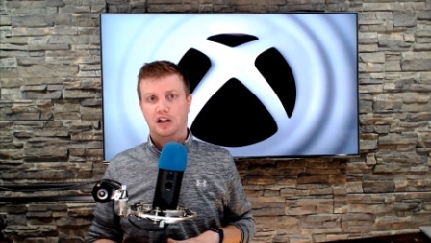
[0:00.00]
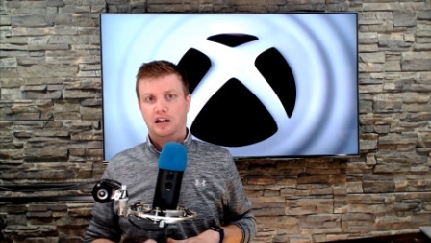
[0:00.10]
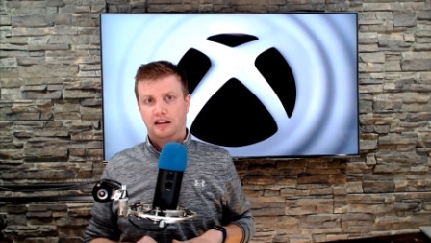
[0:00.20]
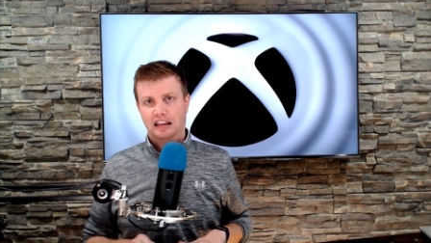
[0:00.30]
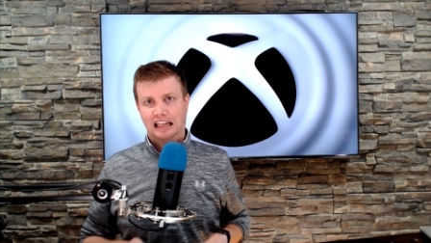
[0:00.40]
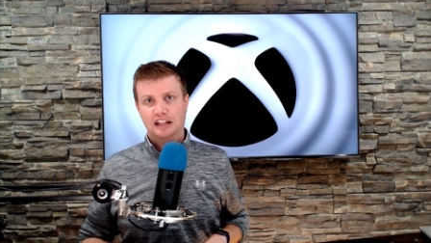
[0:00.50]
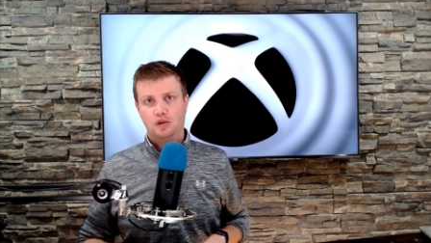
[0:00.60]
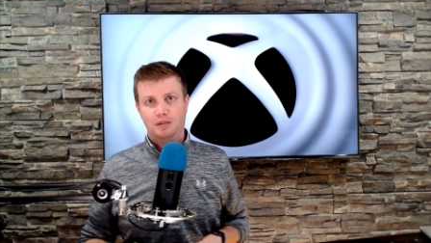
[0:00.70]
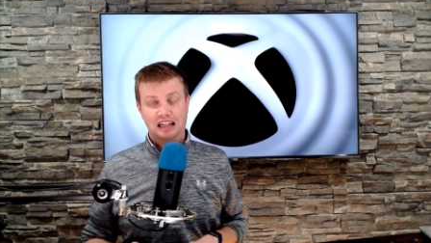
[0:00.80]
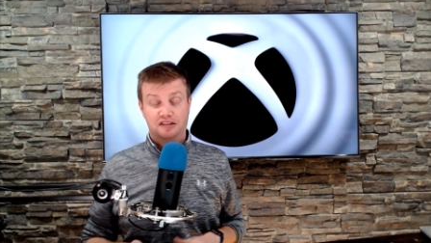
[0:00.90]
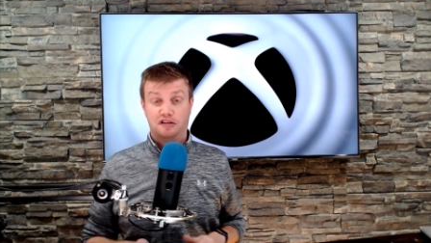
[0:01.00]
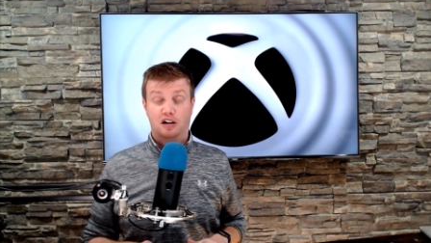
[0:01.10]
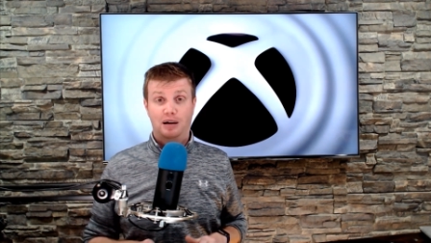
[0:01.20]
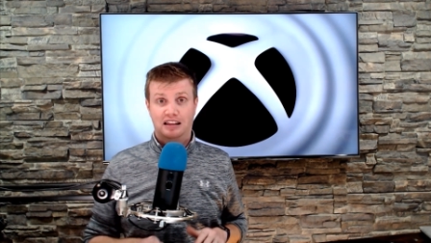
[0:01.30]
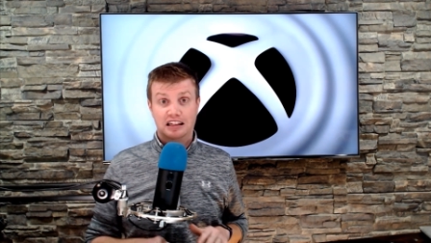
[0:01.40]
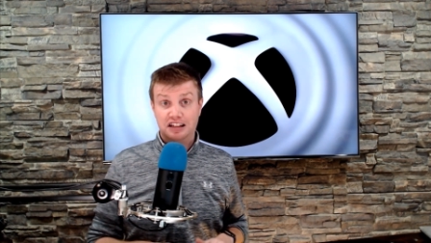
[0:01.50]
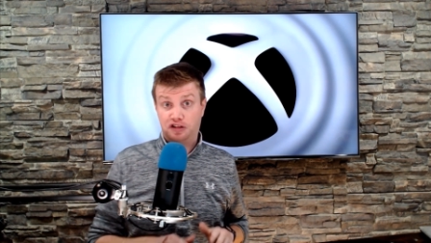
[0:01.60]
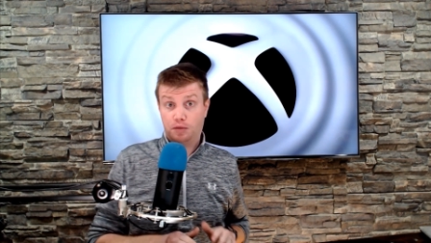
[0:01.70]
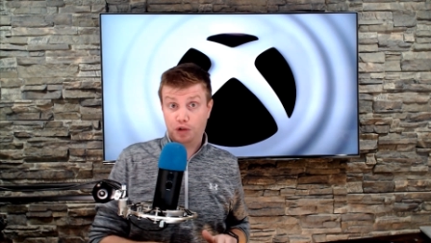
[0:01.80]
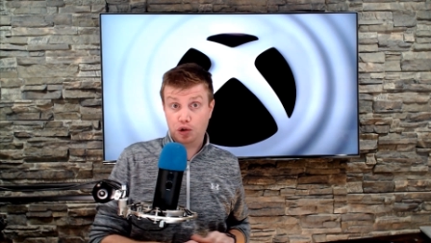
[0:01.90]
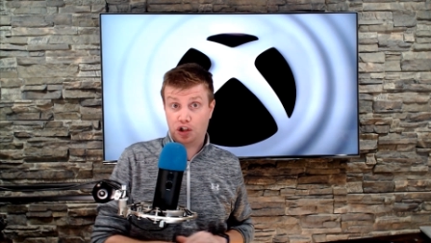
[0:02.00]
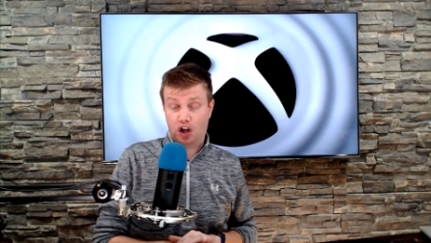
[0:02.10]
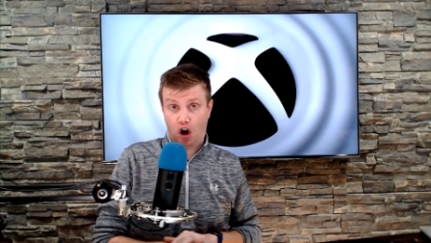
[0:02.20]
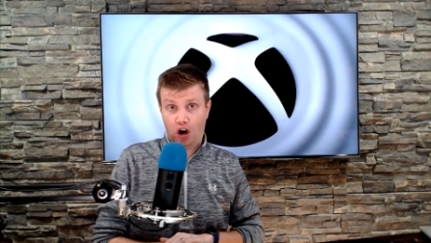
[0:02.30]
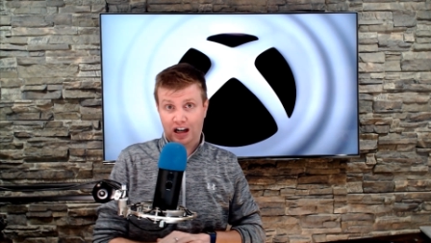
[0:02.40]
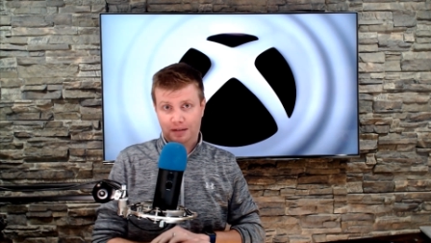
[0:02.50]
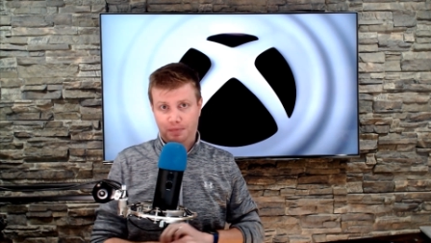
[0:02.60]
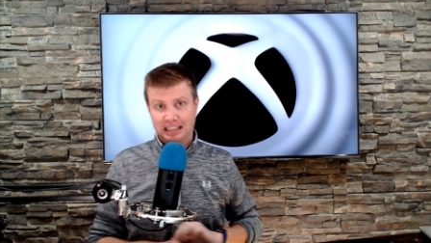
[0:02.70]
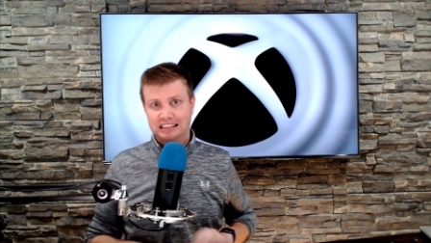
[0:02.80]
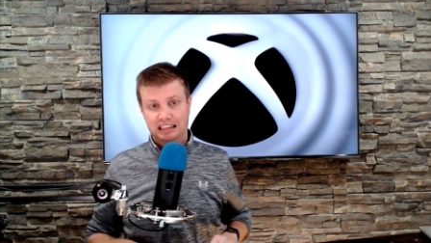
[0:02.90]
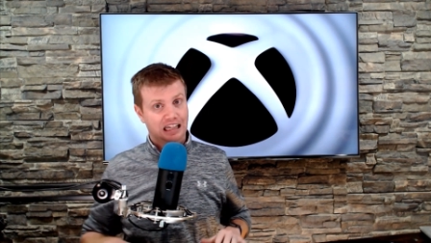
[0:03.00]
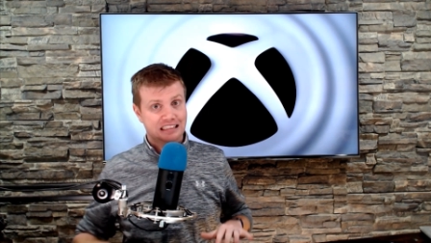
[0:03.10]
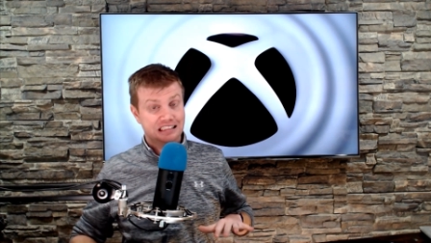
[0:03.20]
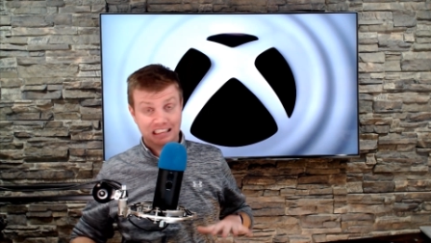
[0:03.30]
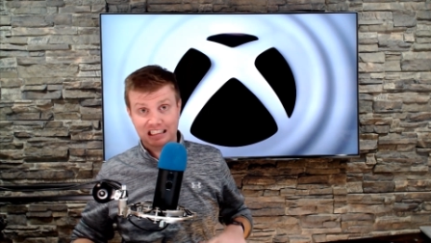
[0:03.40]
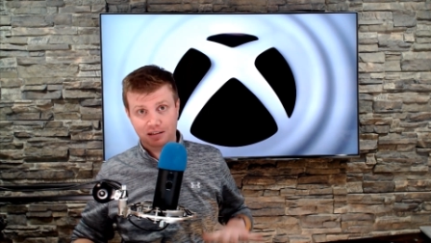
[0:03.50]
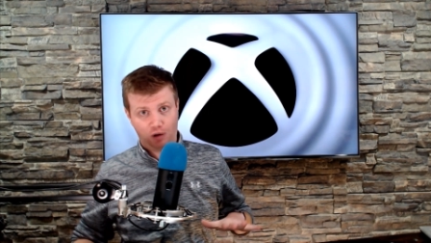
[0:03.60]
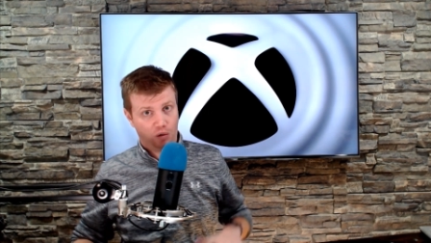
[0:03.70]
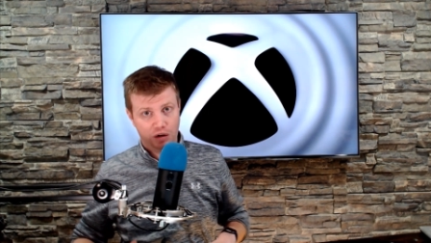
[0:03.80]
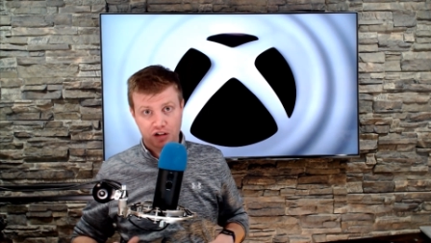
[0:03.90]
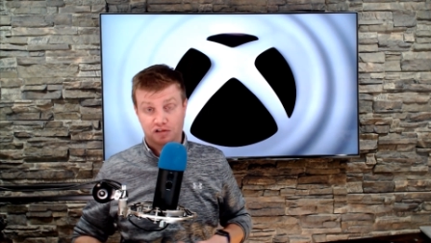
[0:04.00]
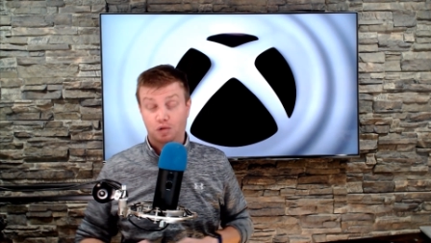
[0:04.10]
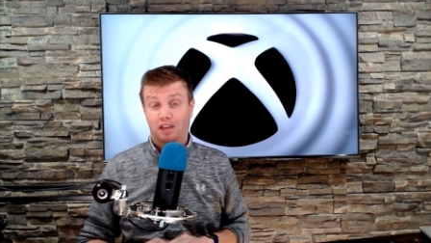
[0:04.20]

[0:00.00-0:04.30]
the EU being concerned about the distribution on PC, like Steam or Windows Store.